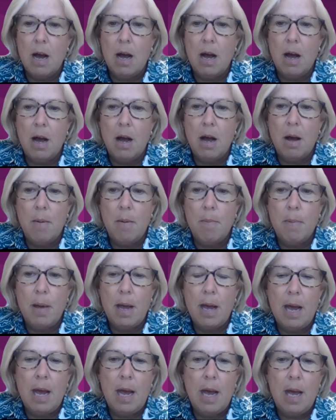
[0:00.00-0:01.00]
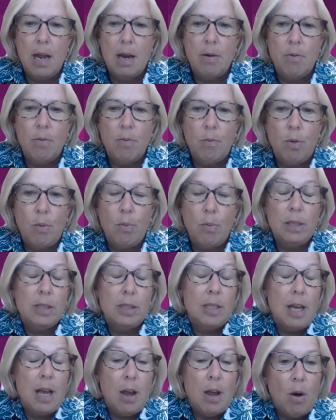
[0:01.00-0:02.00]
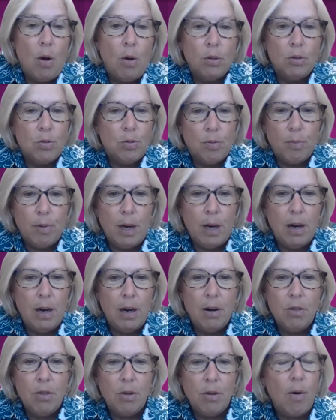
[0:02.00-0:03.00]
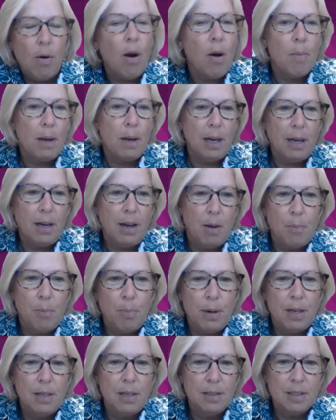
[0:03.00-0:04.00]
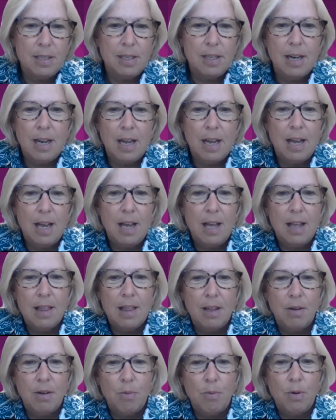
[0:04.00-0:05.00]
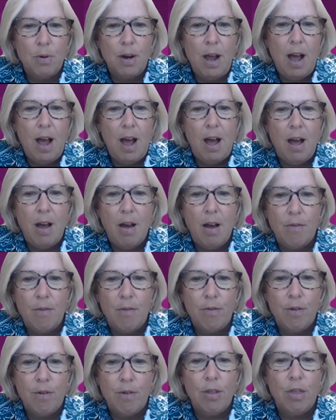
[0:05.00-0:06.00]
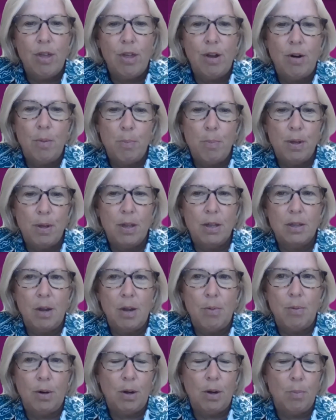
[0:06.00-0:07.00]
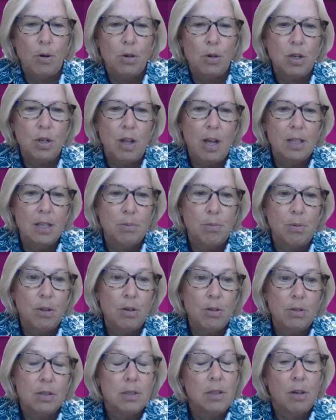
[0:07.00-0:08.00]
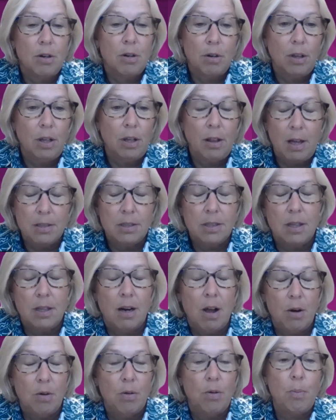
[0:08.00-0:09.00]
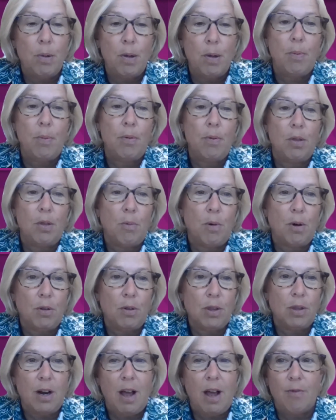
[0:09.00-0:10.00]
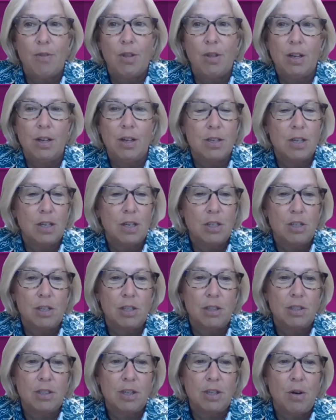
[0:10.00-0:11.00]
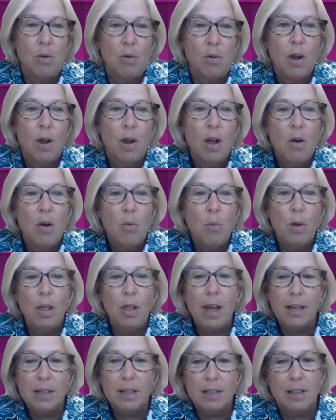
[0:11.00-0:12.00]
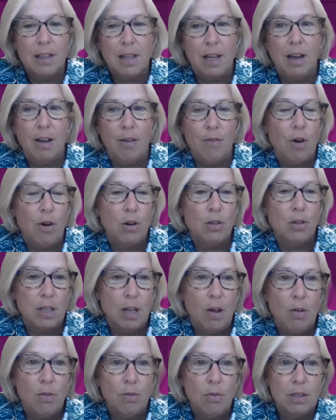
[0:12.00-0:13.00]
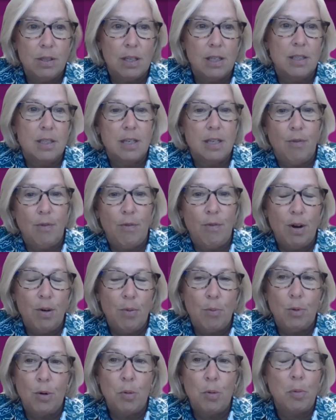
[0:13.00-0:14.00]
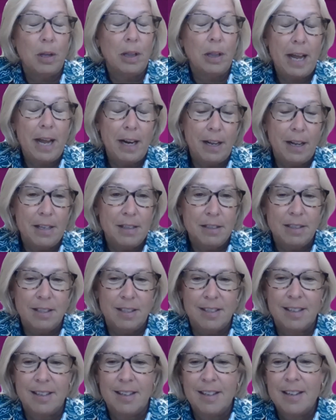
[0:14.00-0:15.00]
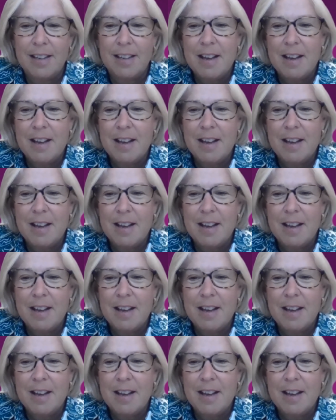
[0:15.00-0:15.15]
And when we say ultra rare, there aren't many companies today that would have a therapy that they would commercialize where there's literally less than 100 people in the world that have the condition. So we like to think of ourselves as different. We're relentless.